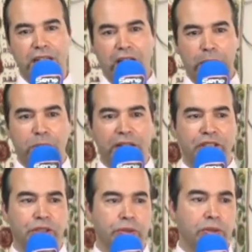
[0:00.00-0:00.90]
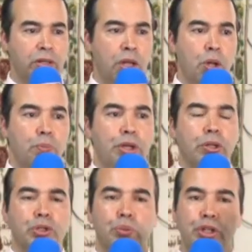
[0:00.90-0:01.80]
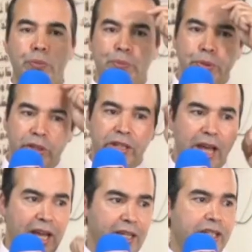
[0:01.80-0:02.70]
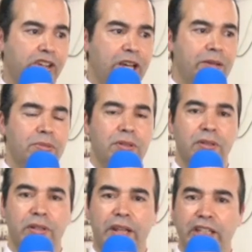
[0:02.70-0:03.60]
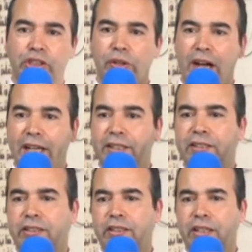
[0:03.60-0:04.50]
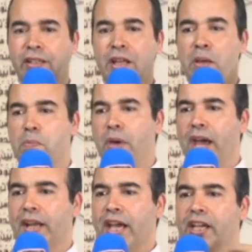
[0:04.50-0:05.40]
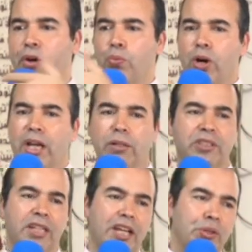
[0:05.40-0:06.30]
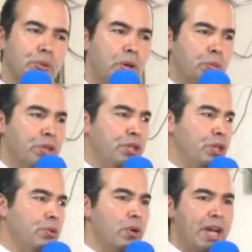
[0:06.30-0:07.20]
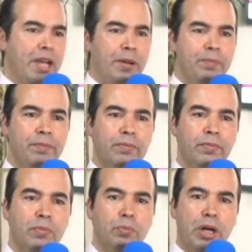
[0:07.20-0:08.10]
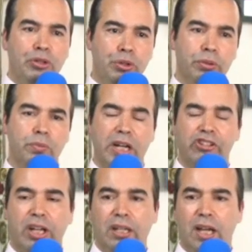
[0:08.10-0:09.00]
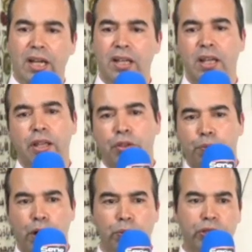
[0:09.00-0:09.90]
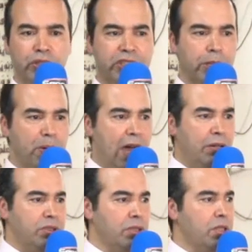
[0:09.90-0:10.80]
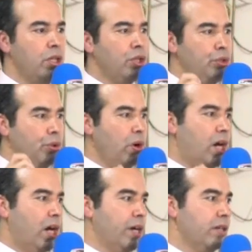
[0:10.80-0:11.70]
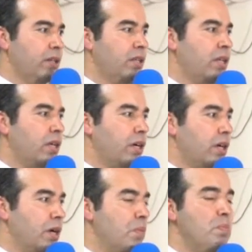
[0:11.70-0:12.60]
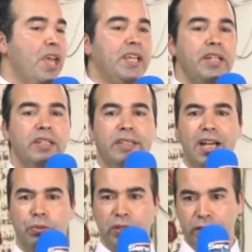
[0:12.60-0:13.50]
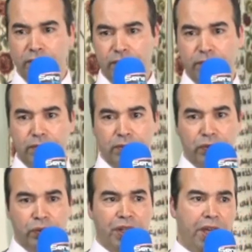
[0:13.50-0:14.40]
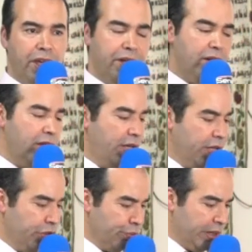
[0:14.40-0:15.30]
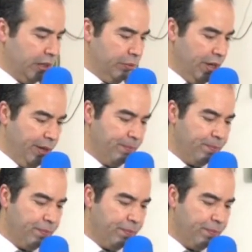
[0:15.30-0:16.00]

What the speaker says: God bless you. Because when you put that hijab, that's your identity. Man, I can walk outside, no one will know who I am. But you, mashallah, the moment you step out, you are making a da'wah in indirectly way.